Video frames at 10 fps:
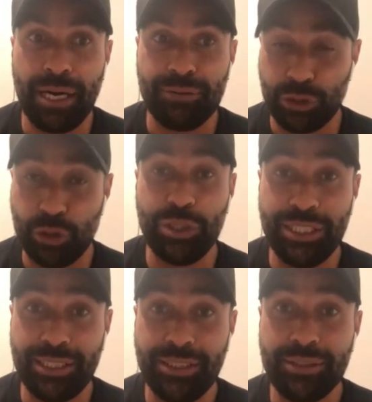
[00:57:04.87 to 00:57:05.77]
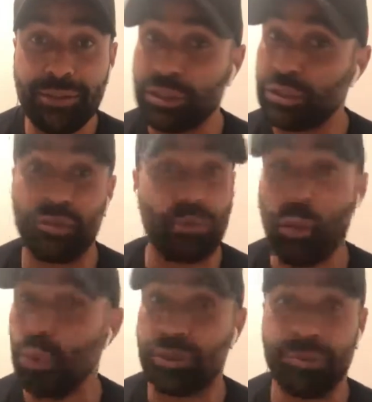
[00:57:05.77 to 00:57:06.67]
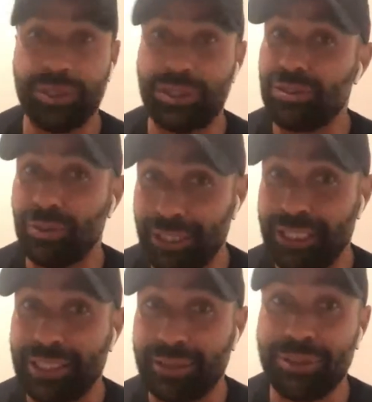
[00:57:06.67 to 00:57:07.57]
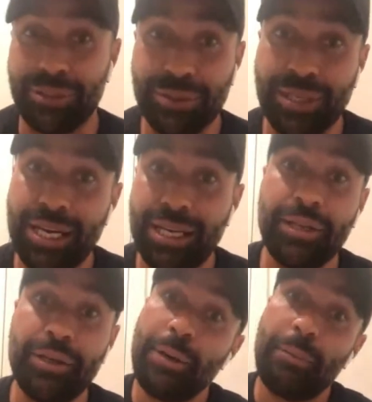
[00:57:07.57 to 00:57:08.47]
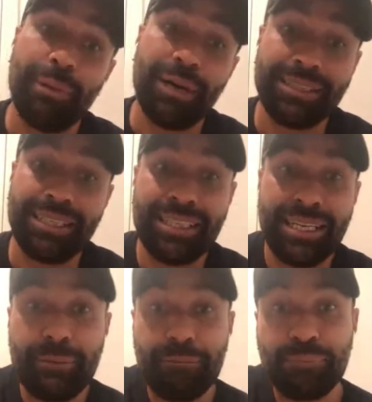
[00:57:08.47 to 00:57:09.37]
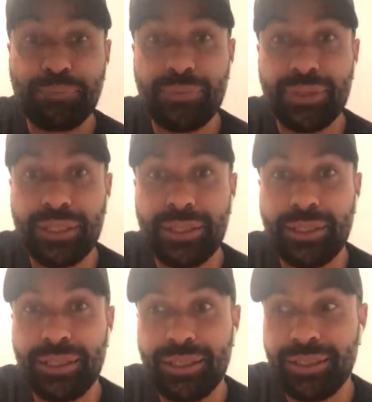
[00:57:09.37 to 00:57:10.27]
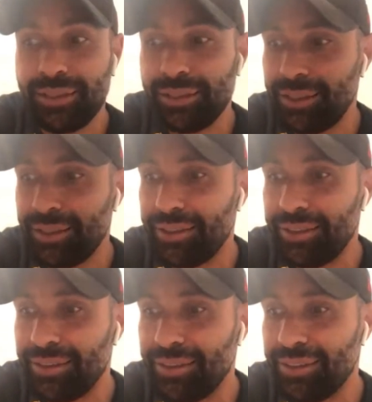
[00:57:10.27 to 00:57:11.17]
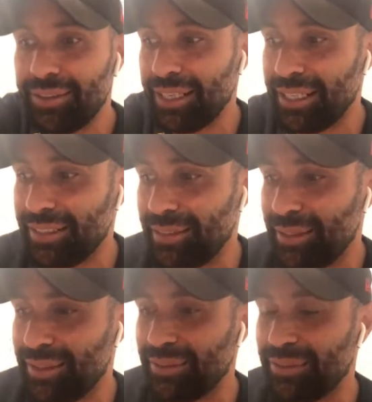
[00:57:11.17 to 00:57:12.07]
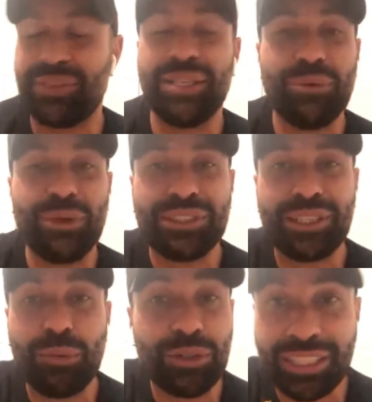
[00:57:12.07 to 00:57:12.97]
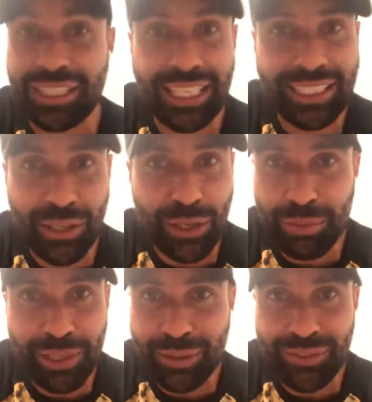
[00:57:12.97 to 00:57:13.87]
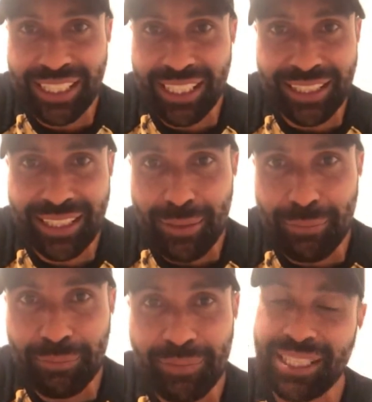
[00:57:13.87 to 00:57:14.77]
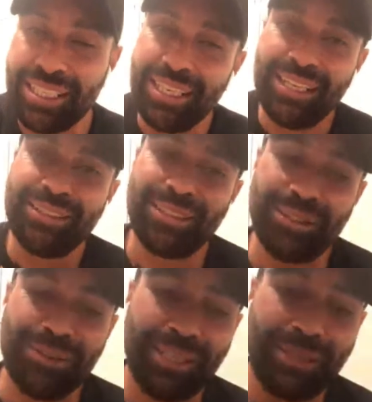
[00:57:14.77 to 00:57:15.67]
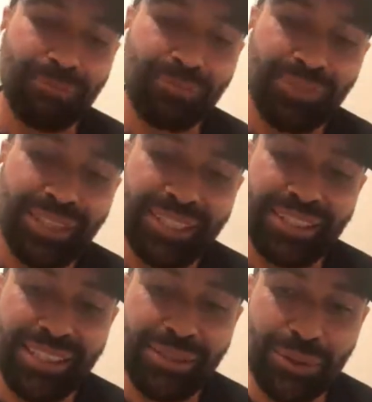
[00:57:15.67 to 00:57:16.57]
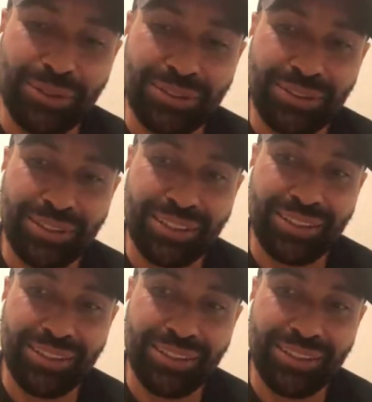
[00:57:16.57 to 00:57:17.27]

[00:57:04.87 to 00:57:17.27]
for 2 years, which was awesome because not many clubs do that. But then the thing was that I wasn't allowed to go play with any other club. So the thing was,